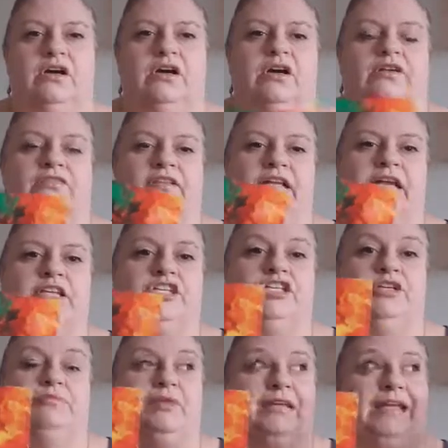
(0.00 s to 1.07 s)
of the energy.
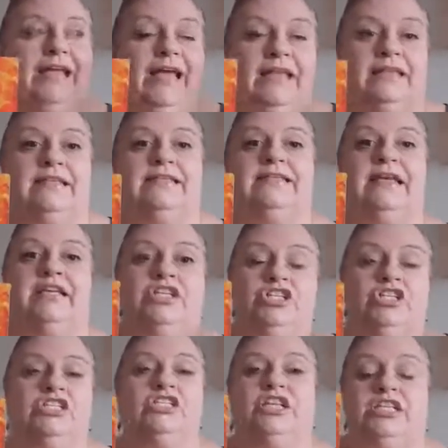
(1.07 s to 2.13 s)
But again, this energy
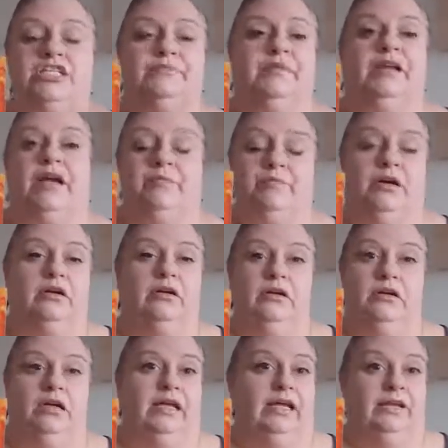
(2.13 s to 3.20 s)
is going to be up
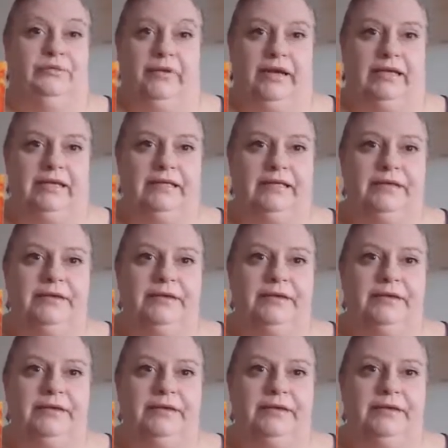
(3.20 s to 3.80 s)
anyway.